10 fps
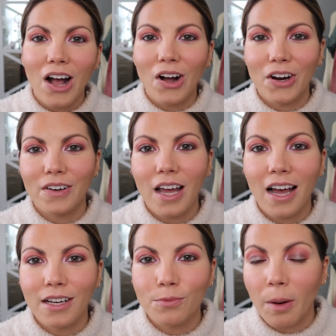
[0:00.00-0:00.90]
are
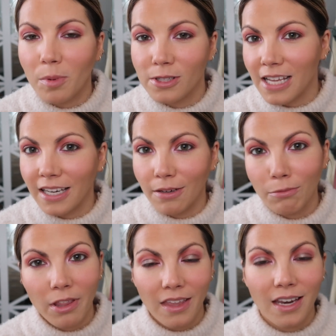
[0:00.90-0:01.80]
not represented
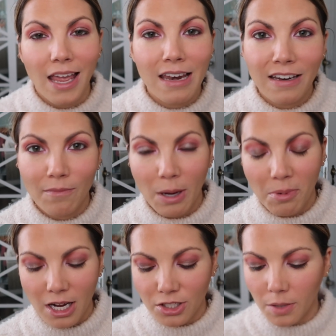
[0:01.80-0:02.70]
within any of my
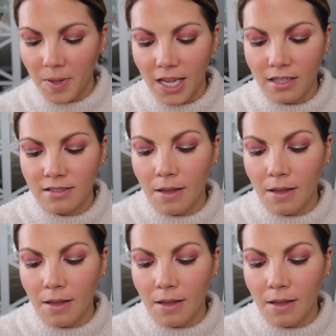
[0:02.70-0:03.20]
project pans.